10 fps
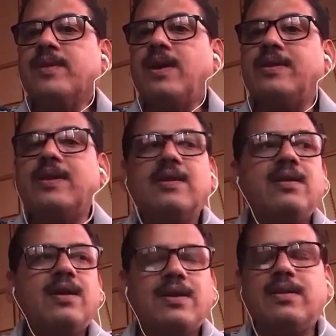and then
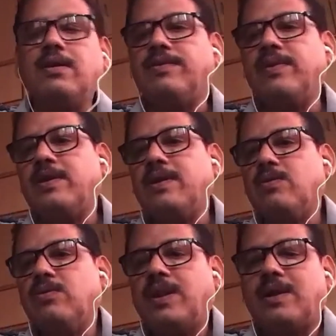I think of late
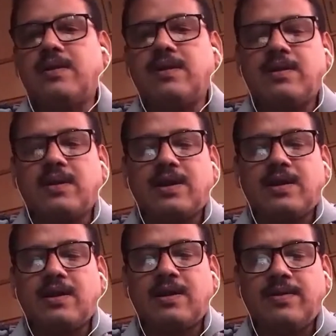now that the
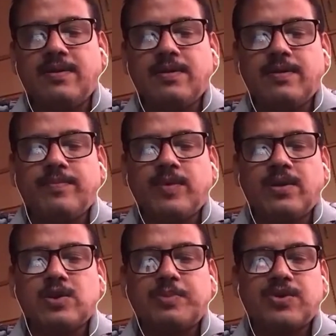Tata
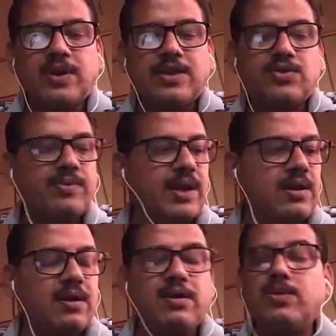specialized
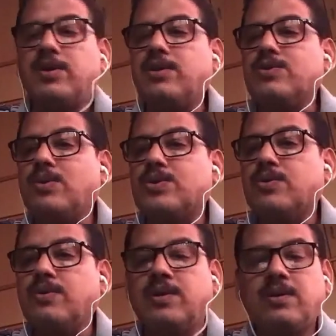vehicle unit is
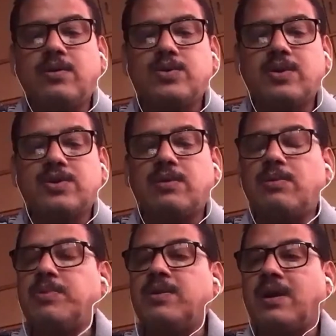also has come
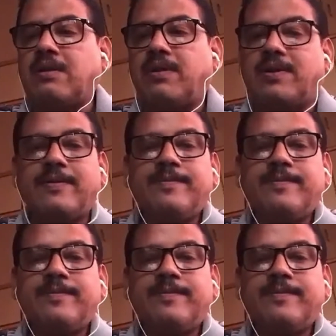up in Dharwad.